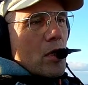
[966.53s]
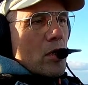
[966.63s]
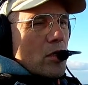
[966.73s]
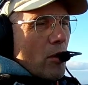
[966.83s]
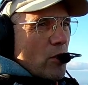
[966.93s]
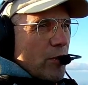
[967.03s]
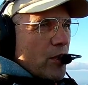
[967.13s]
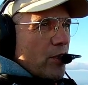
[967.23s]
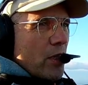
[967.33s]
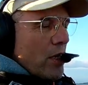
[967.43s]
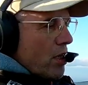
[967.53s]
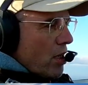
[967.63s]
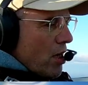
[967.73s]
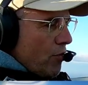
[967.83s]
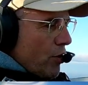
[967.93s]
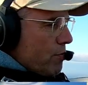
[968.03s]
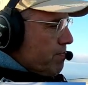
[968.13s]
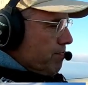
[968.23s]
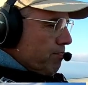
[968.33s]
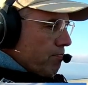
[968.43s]
So I switched the governor
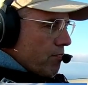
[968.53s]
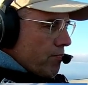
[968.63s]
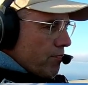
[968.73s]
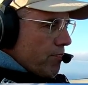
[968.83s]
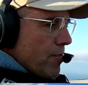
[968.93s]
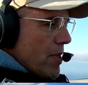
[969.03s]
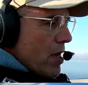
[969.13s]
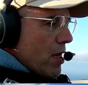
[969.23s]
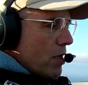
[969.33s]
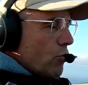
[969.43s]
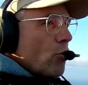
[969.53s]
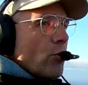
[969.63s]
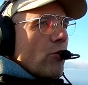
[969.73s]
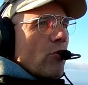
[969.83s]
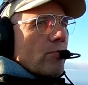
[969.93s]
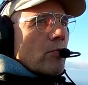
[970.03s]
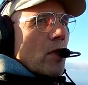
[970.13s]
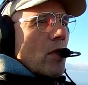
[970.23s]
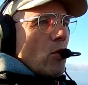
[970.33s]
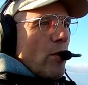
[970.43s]
to cruise,
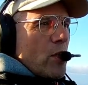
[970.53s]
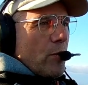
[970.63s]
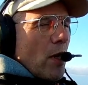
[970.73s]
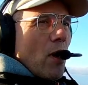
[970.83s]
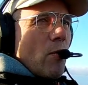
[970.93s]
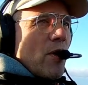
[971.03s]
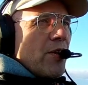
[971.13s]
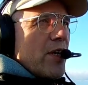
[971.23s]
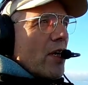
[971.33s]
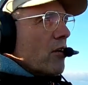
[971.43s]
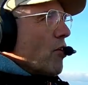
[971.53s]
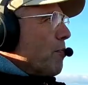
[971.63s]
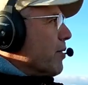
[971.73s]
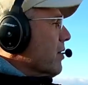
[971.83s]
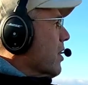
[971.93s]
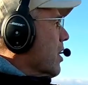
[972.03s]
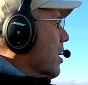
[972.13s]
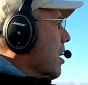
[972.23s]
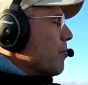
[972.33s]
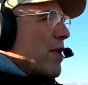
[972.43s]
which will lower the top
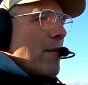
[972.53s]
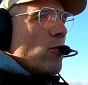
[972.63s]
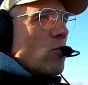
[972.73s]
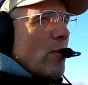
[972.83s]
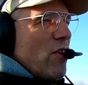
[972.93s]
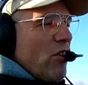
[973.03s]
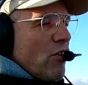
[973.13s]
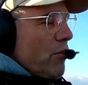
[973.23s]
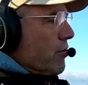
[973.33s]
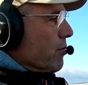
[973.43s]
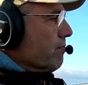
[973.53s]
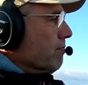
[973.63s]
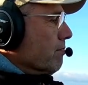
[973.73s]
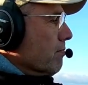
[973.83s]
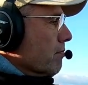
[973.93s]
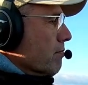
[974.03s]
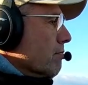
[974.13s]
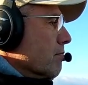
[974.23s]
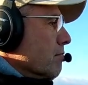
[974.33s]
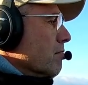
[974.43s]
RPM to 2600.
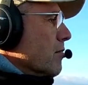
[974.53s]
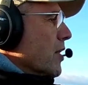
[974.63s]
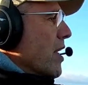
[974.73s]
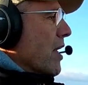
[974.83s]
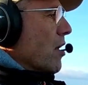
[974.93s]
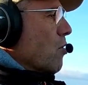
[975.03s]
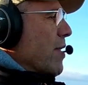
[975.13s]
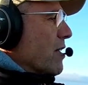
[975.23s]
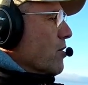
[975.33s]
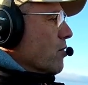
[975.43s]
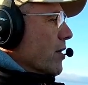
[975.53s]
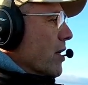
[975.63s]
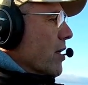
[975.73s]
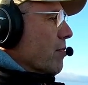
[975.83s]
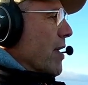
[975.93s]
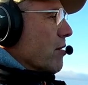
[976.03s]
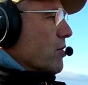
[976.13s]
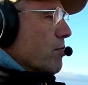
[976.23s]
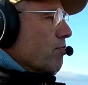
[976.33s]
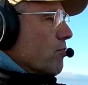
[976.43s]
And I go back to about
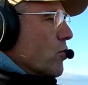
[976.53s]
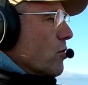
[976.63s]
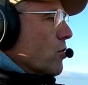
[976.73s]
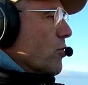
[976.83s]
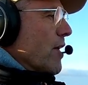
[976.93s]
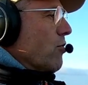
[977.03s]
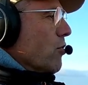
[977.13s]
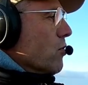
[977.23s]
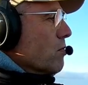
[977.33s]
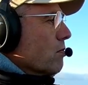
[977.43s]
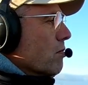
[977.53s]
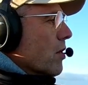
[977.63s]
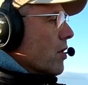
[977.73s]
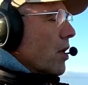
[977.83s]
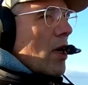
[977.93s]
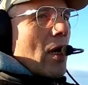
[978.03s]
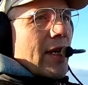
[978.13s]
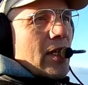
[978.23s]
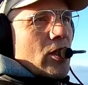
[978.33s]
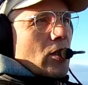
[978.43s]
22
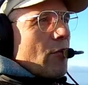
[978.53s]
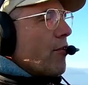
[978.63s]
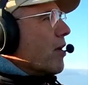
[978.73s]
inches of